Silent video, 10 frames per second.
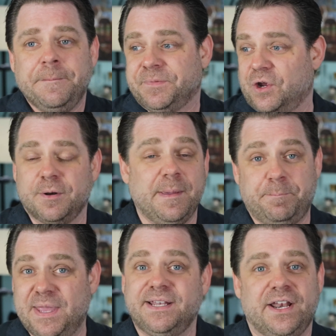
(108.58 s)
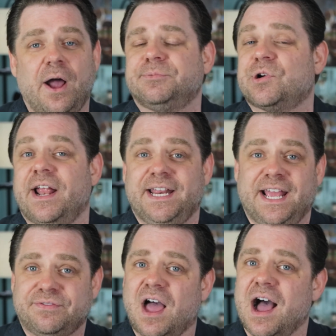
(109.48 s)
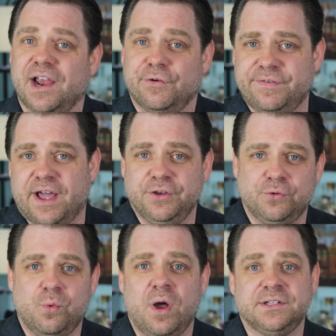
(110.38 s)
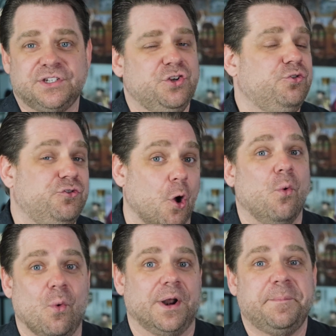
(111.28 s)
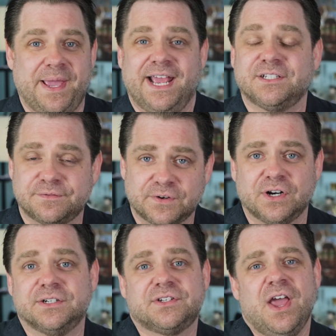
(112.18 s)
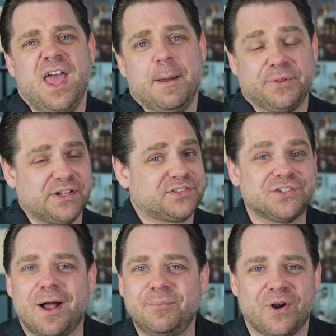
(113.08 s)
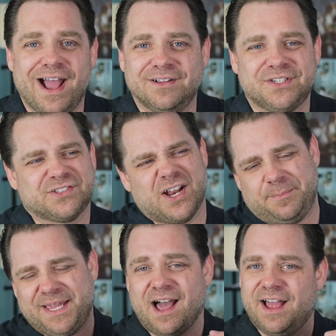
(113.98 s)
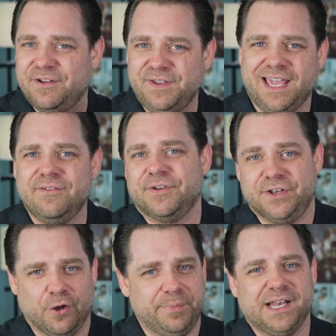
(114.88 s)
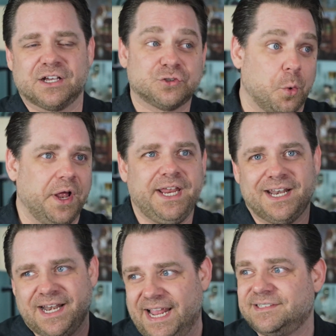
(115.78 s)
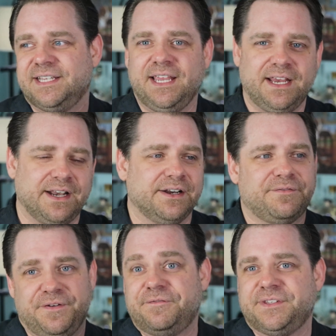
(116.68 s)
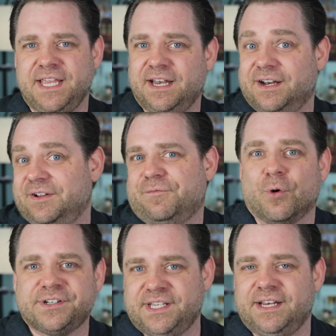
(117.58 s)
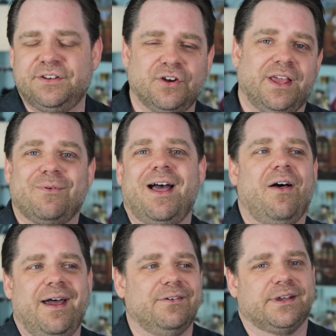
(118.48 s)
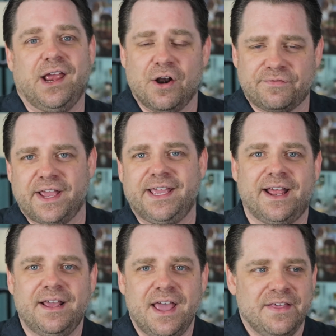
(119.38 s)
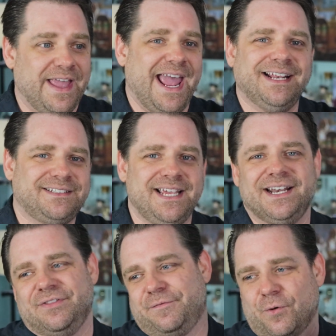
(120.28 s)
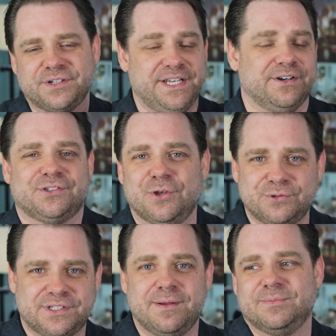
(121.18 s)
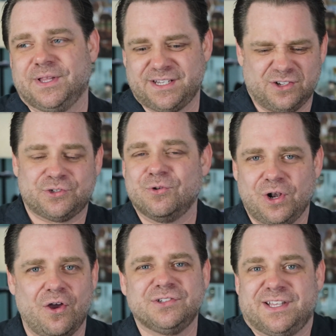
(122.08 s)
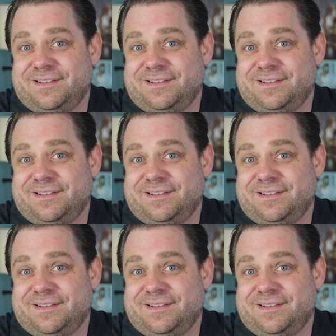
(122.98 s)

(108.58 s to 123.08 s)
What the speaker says: You're going to be bidding it up trying to get the higher valued ones, and you don't want to pass first. But then some rounds it's going to be kind of even. There'll be like a 20 and an 18 and a 15 and a 14, and you're like, well, I don't care if I get the 18 and the 14 are so close,